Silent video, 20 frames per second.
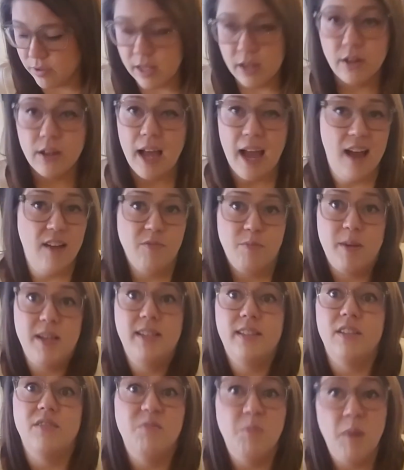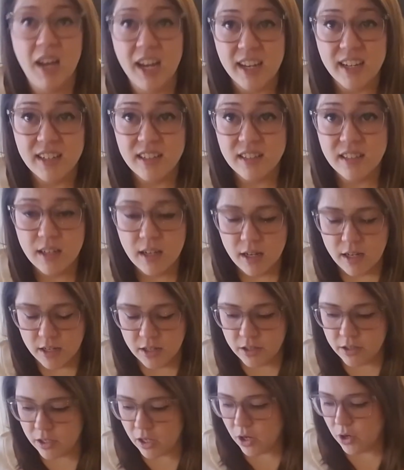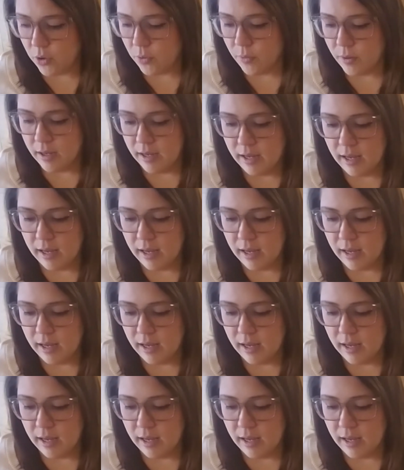have peace of mind. So,